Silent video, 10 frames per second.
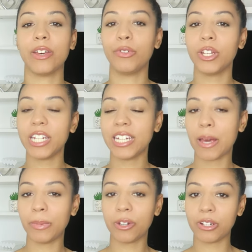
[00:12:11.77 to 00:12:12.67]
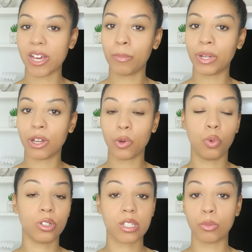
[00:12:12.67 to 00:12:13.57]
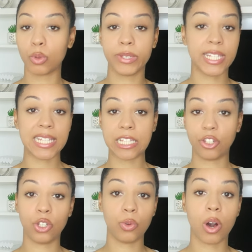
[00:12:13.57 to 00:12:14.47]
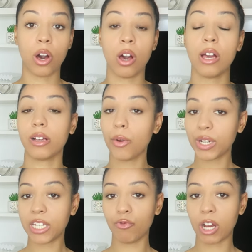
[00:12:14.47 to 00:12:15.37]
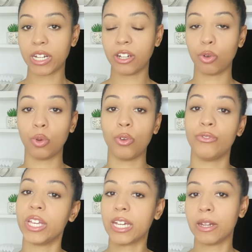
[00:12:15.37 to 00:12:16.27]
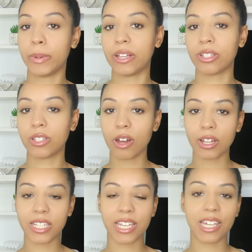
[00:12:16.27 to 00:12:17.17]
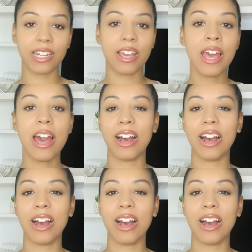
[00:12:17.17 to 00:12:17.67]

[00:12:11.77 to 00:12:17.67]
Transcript: Definitely let me know down below what small business you are currently running or thinking about starting.